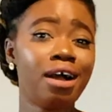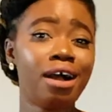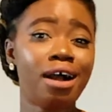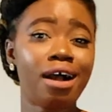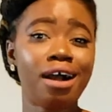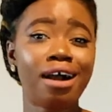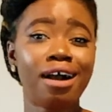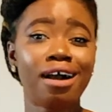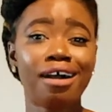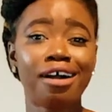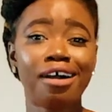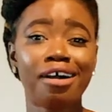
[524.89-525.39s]

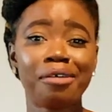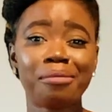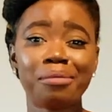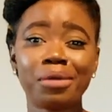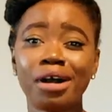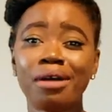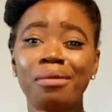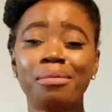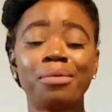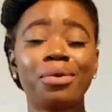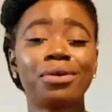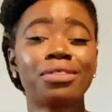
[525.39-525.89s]

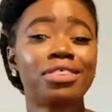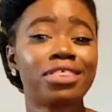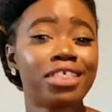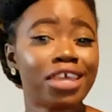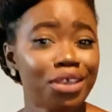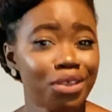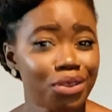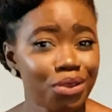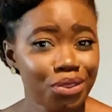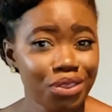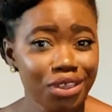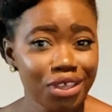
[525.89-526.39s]
But
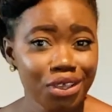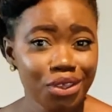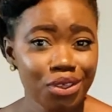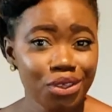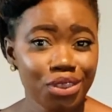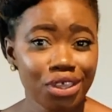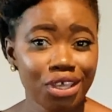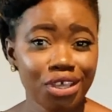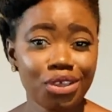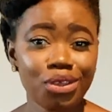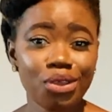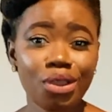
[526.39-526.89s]
thank you, thank you,
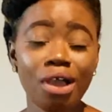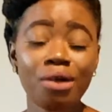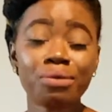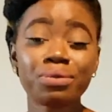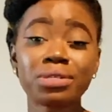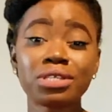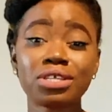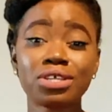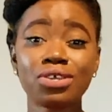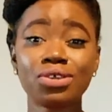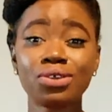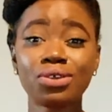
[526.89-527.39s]
thank you. I will
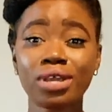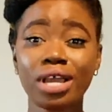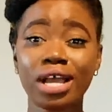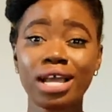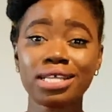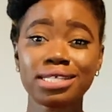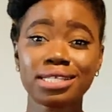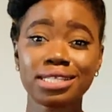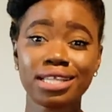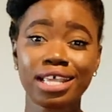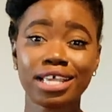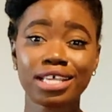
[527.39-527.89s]
see you
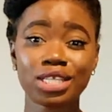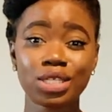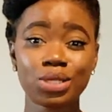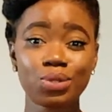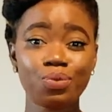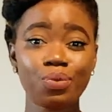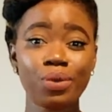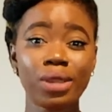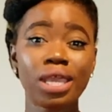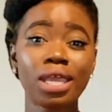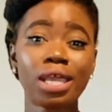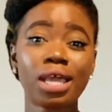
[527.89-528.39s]
guys next
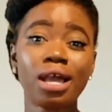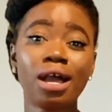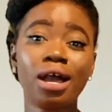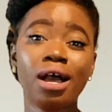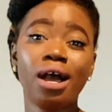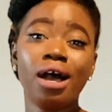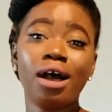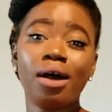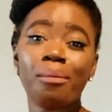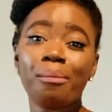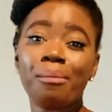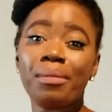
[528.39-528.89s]
week.
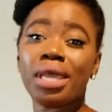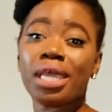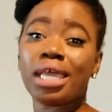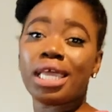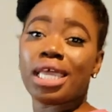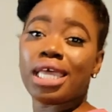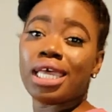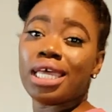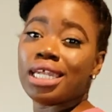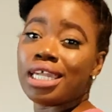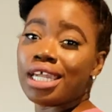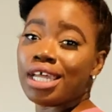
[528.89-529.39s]
Make
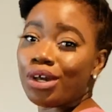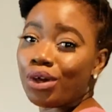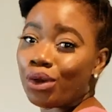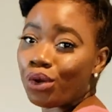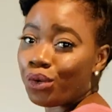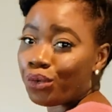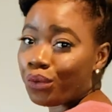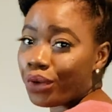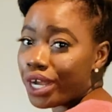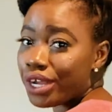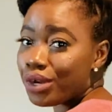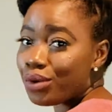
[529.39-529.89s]
it a
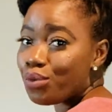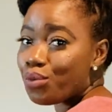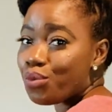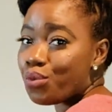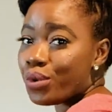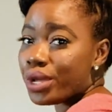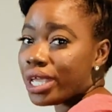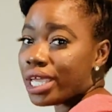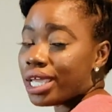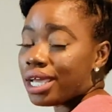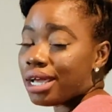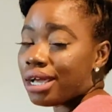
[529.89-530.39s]
great
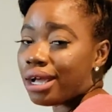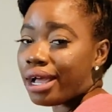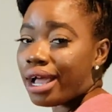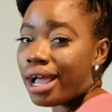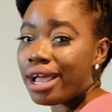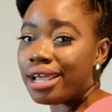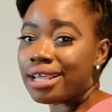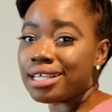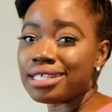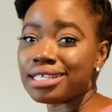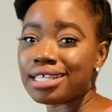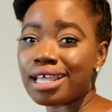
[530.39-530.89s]
week,
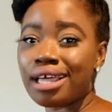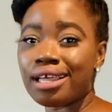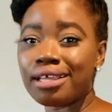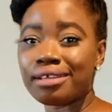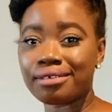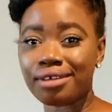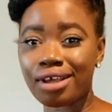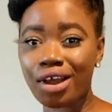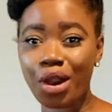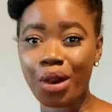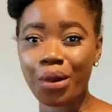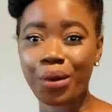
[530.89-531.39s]
guys.
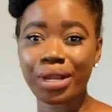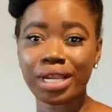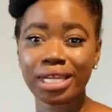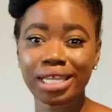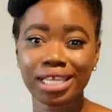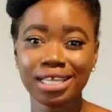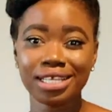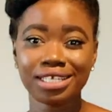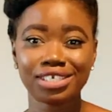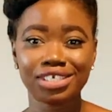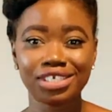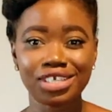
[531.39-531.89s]
Alrighty,
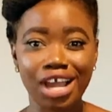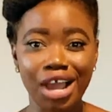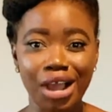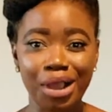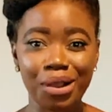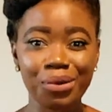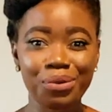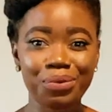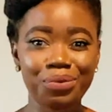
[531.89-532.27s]
ciao.